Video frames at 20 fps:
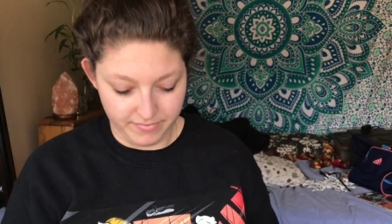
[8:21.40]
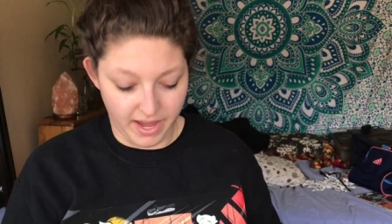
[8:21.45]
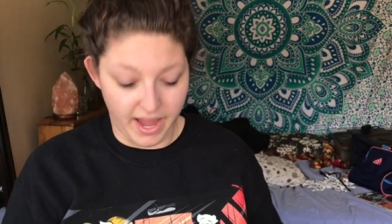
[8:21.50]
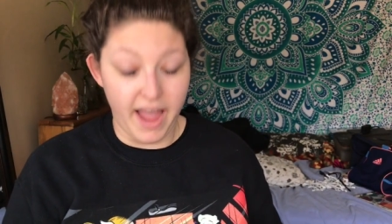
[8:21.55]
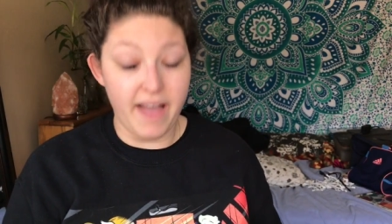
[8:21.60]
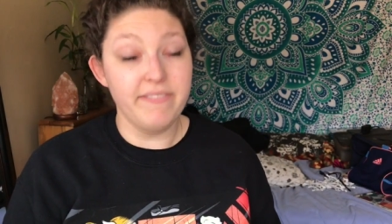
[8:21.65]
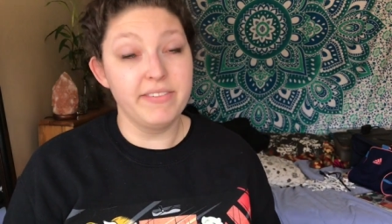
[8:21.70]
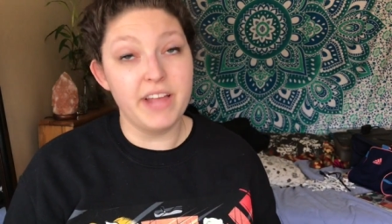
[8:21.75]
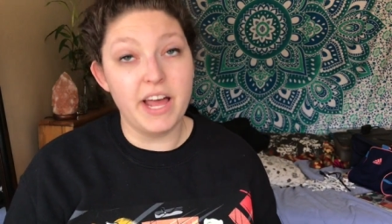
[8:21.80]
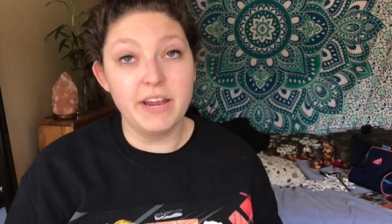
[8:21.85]
I
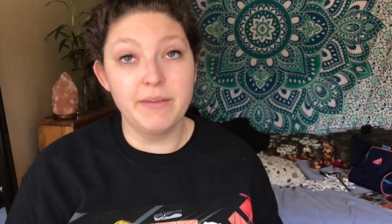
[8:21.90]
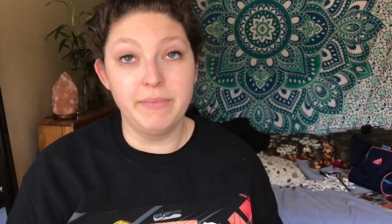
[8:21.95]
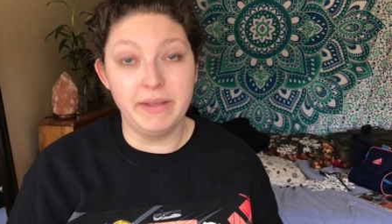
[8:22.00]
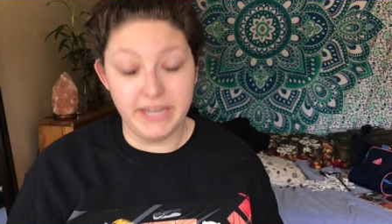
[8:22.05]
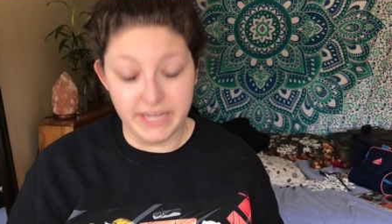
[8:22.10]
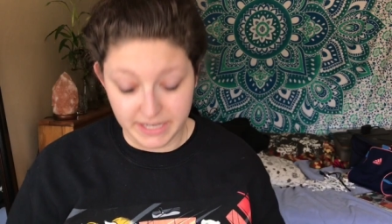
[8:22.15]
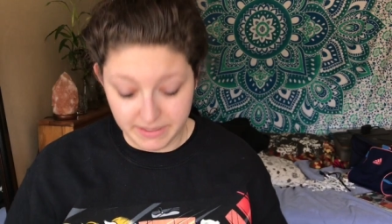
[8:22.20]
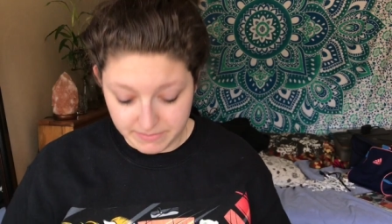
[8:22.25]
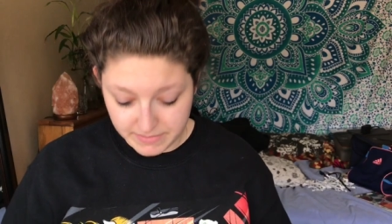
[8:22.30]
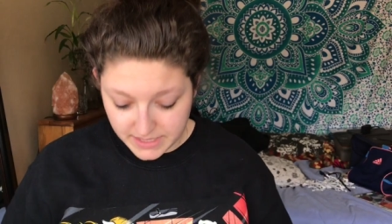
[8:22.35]
have a lot of
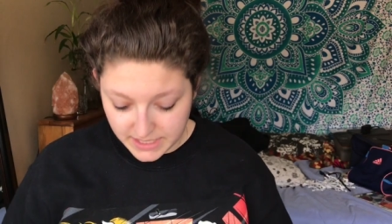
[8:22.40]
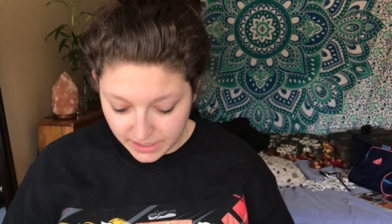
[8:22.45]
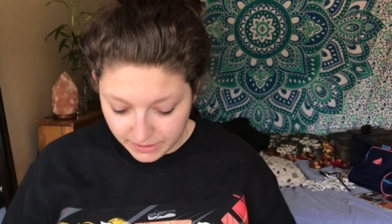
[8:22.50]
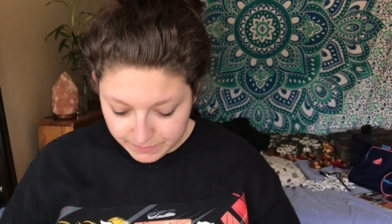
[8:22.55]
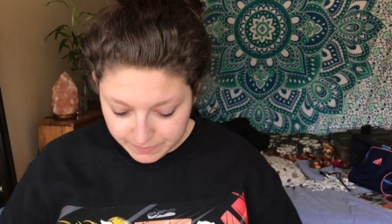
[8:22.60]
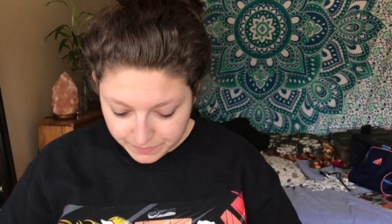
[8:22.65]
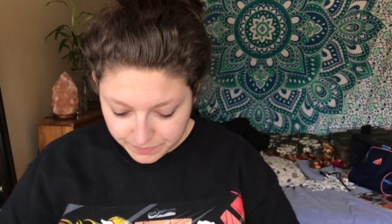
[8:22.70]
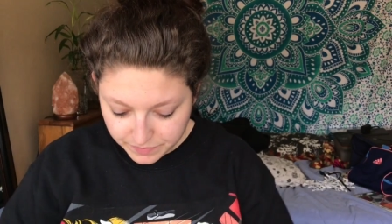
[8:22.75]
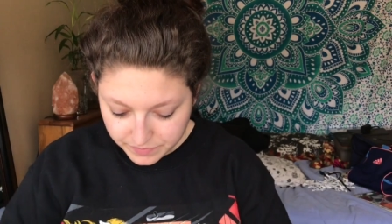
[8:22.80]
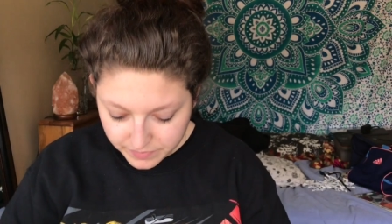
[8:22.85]
mediums. So,
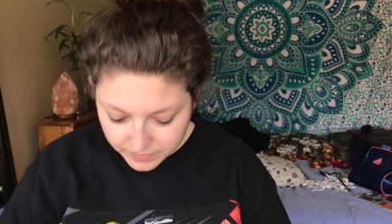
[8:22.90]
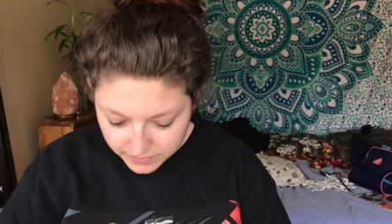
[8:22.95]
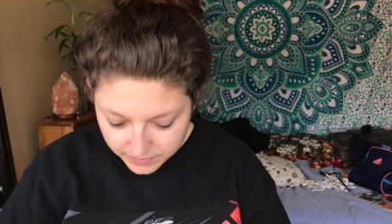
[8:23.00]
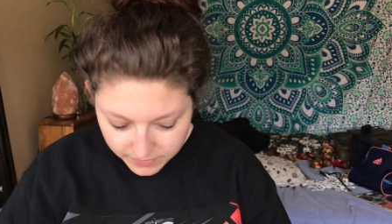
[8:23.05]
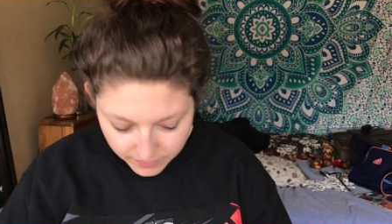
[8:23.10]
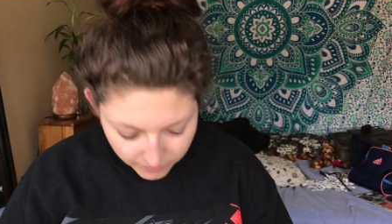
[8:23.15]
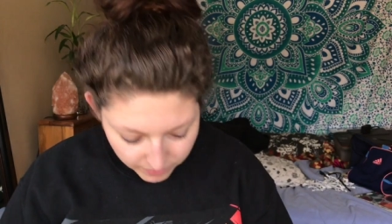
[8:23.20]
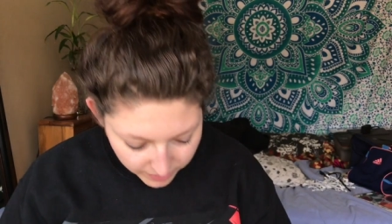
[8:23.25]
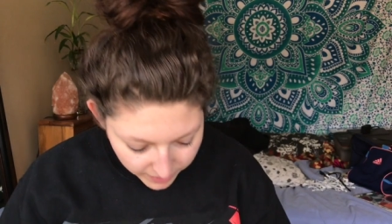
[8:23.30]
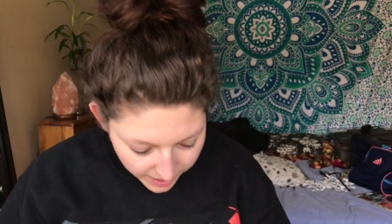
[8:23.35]

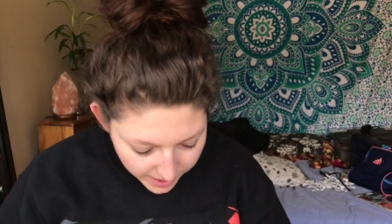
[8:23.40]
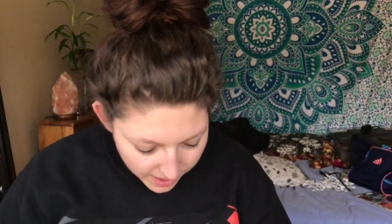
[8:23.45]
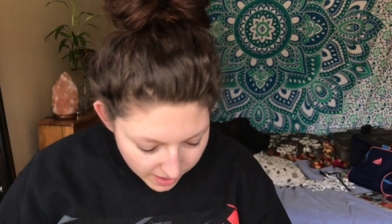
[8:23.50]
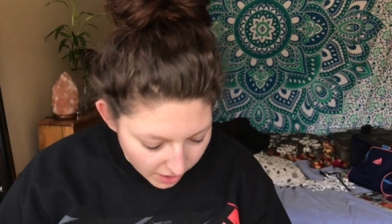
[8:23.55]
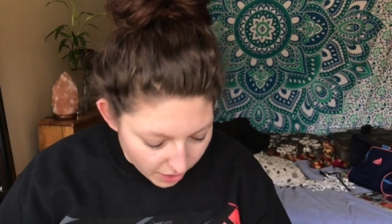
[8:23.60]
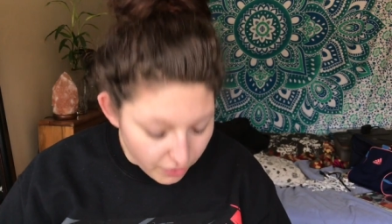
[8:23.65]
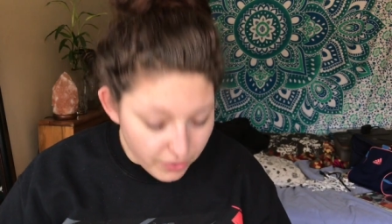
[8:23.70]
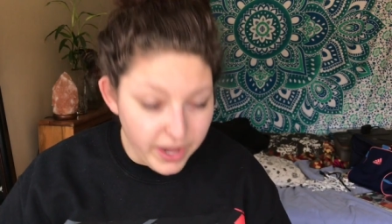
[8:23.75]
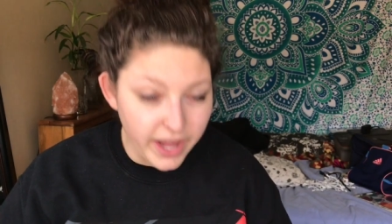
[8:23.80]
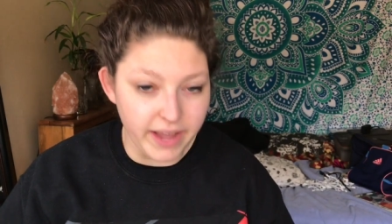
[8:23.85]

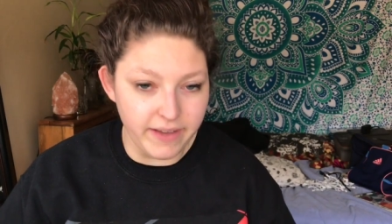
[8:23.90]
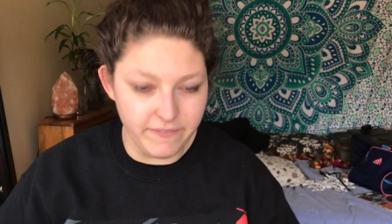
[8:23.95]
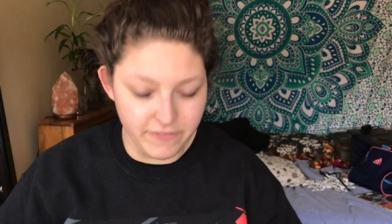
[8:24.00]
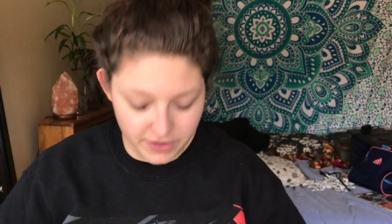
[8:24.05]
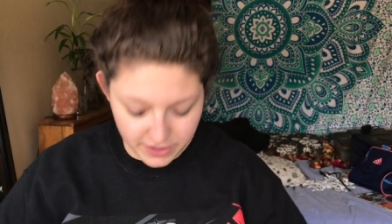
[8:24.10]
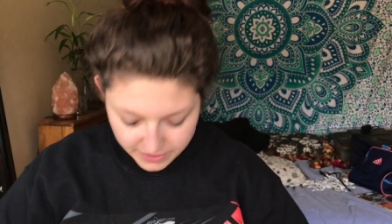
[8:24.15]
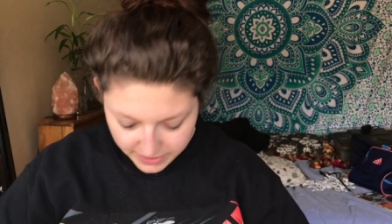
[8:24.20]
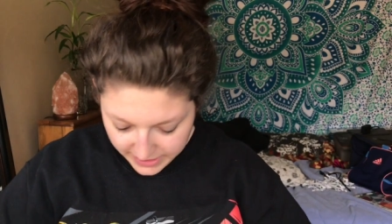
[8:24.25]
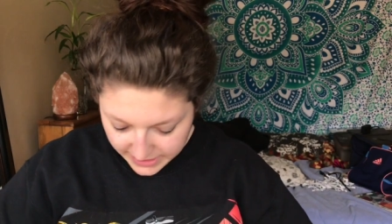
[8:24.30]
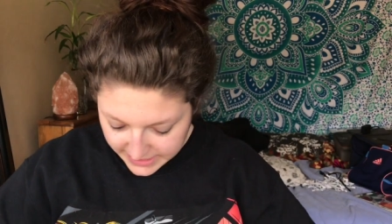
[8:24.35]
okay,
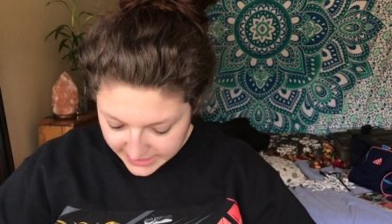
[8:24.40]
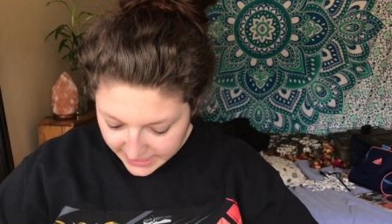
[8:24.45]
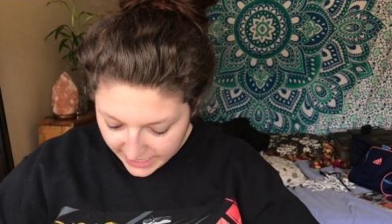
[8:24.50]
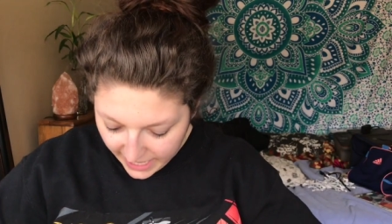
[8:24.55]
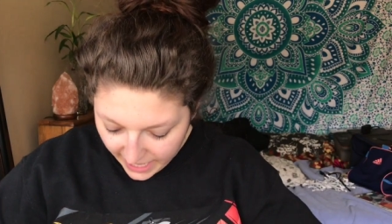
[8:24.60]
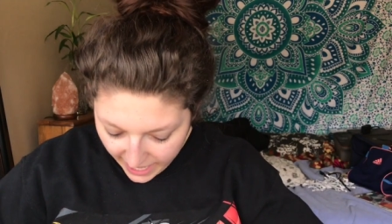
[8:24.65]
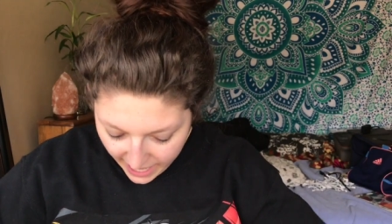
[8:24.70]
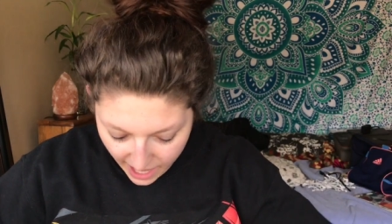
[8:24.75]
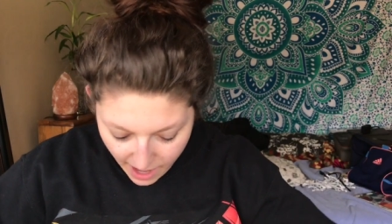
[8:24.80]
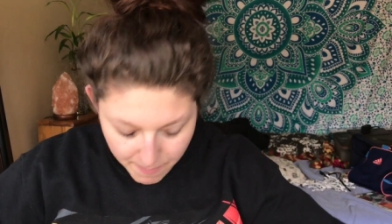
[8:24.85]
for the
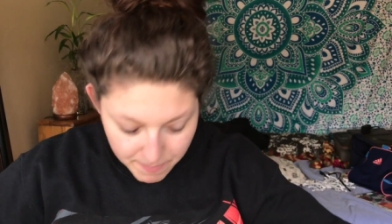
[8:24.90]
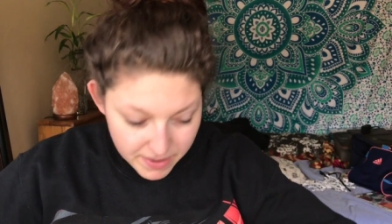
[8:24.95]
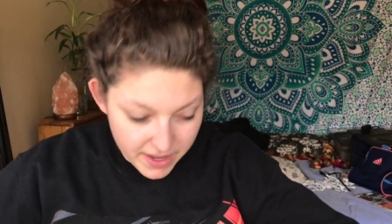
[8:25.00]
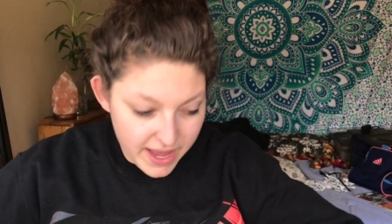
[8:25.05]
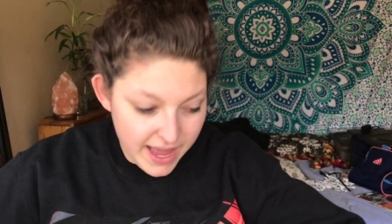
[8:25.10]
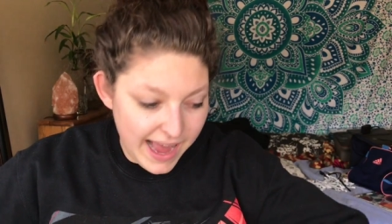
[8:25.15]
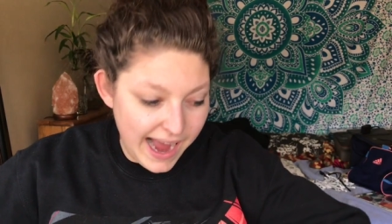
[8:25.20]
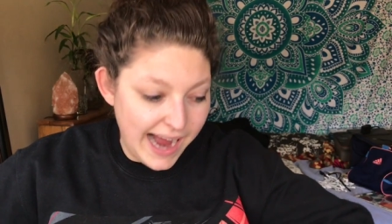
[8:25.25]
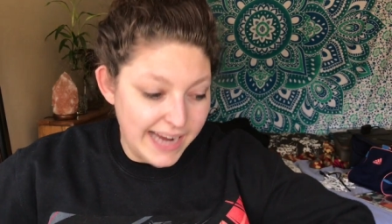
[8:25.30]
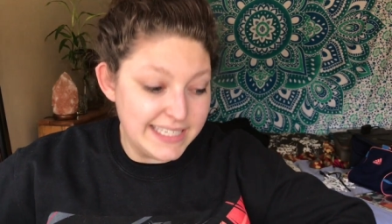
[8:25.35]
top,
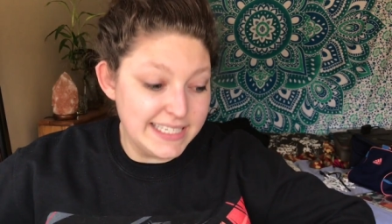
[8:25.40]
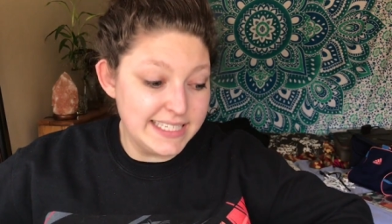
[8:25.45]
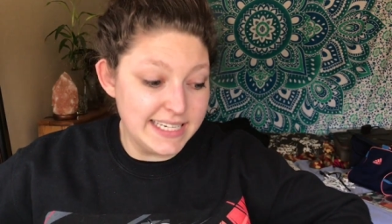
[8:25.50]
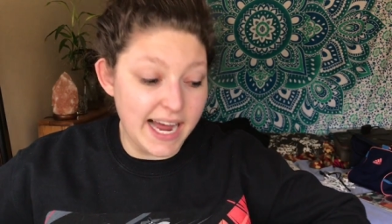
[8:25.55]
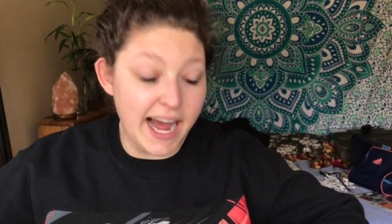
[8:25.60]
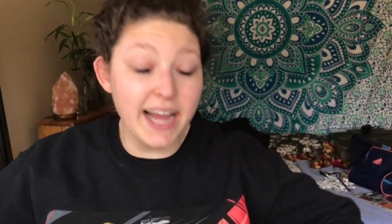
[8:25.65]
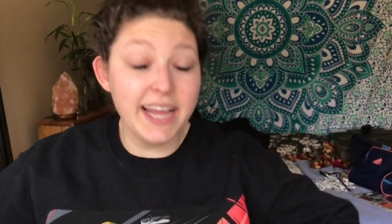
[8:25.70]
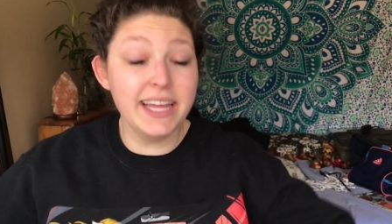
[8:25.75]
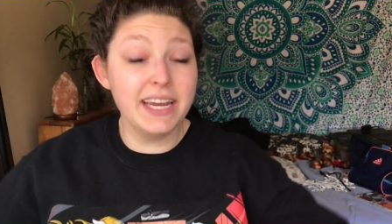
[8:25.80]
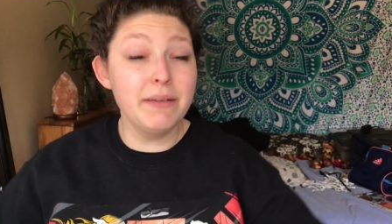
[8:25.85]
I did
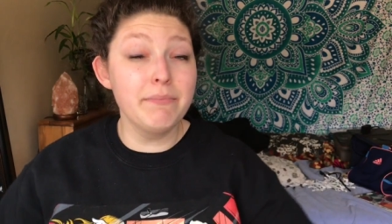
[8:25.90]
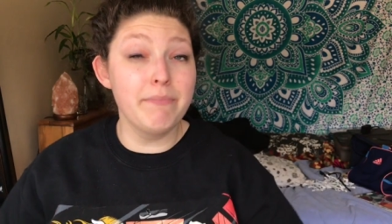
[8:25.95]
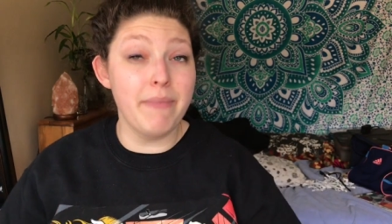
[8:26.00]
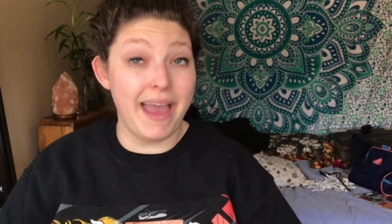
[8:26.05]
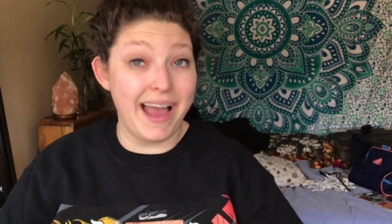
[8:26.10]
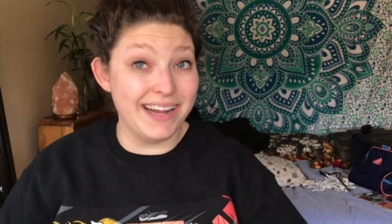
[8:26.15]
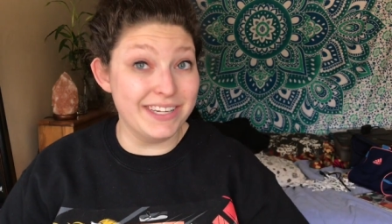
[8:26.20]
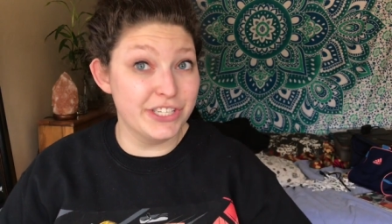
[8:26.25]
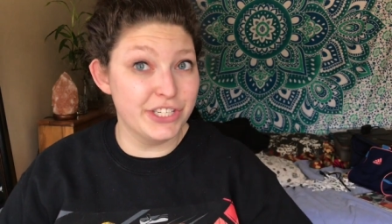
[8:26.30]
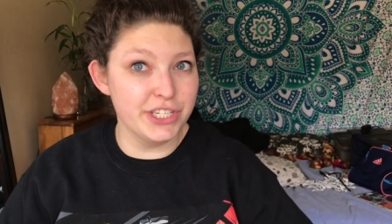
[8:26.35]
not get a
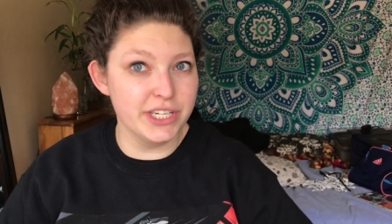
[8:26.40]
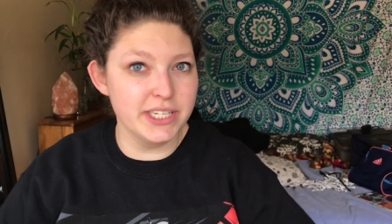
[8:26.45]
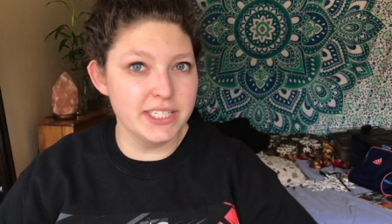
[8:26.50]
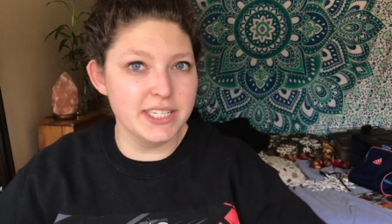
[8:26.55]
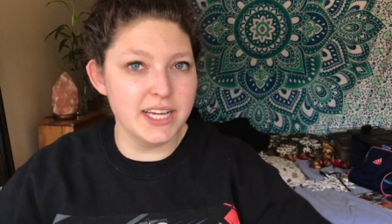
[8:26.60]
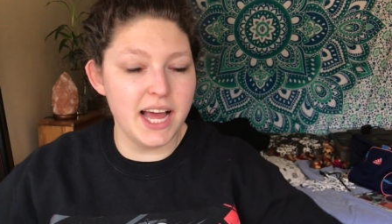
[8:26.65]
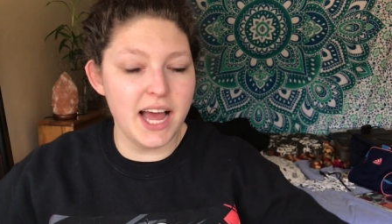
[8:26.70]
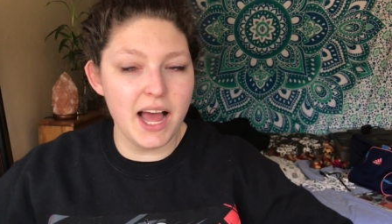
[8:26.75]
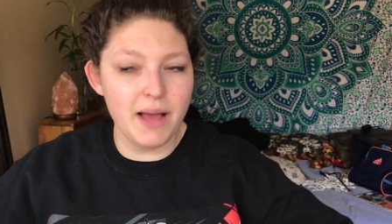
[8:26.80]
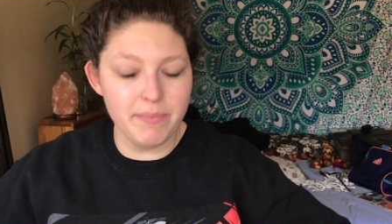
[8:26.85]
matching
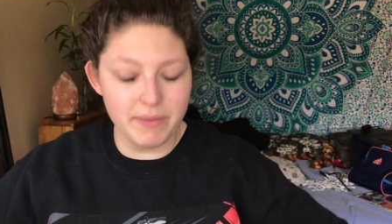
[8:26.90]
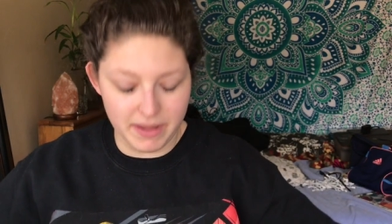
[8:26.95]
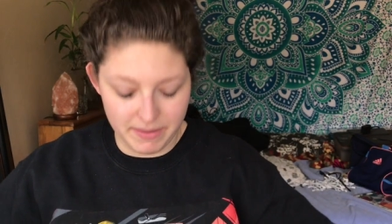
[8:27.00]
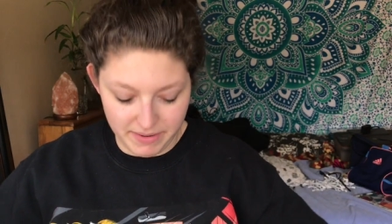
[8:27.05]
top.